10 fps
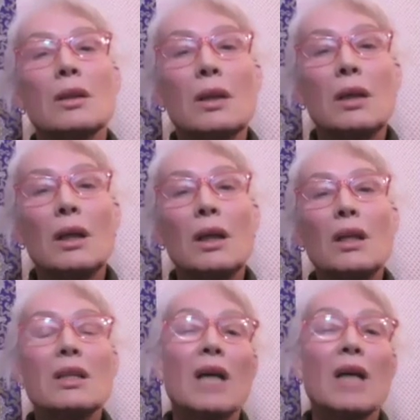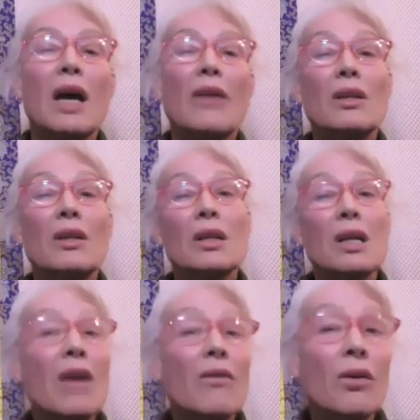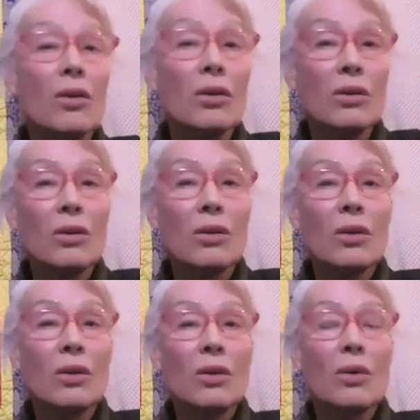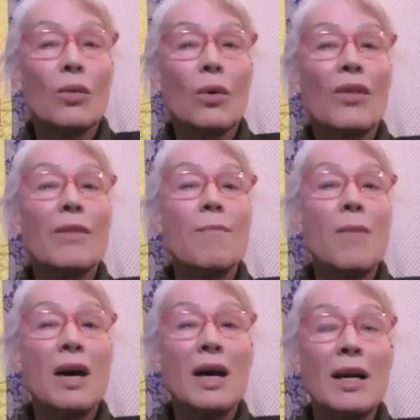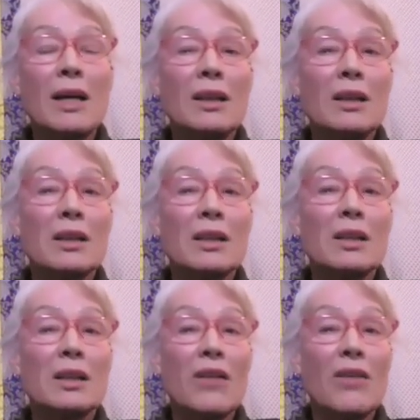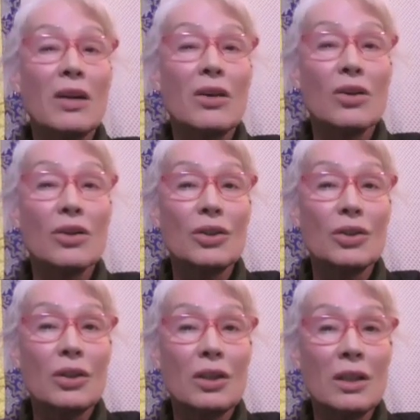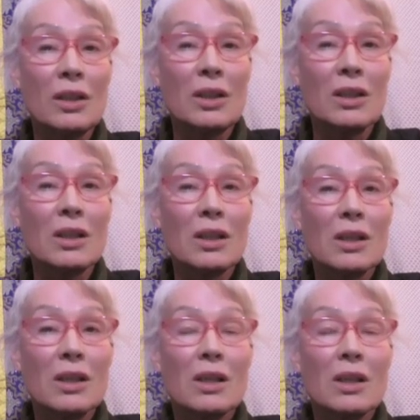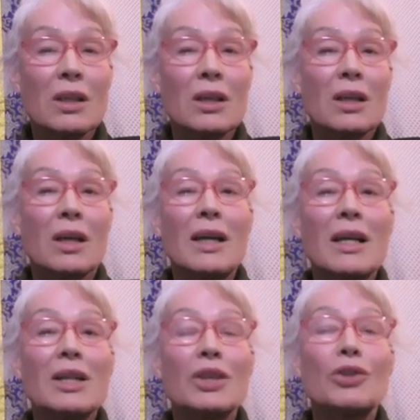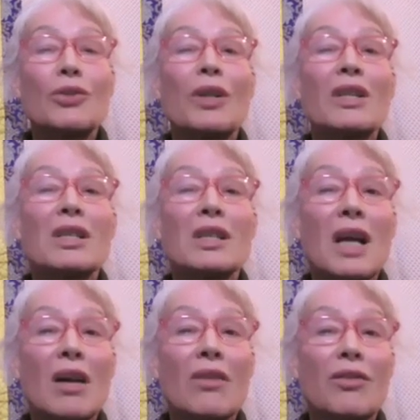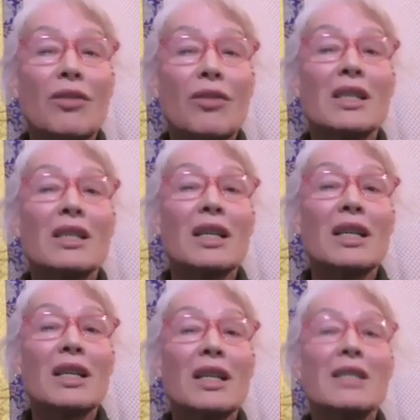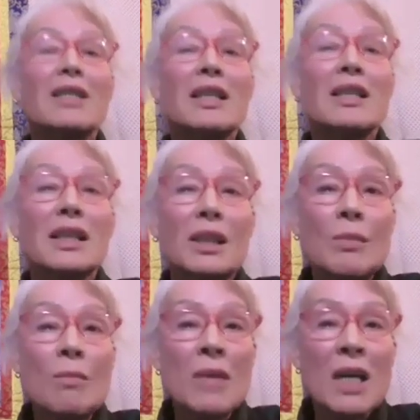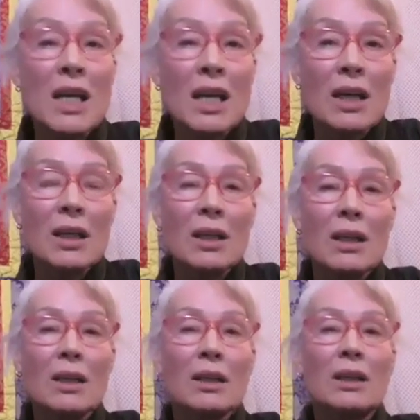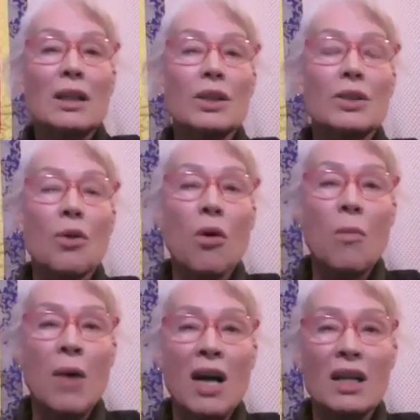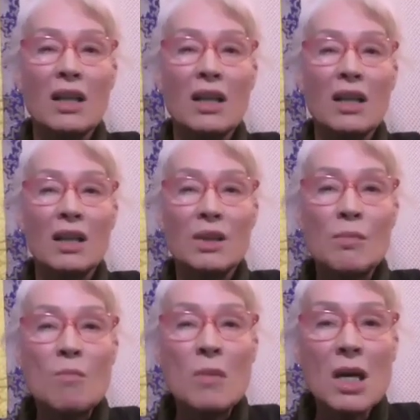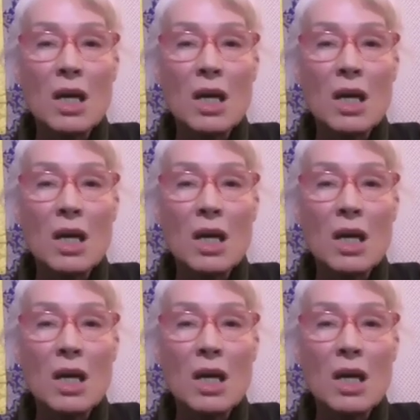It is at this level where the mind, the seven consciousness, clings to itself and says, this is me. This trauma is me.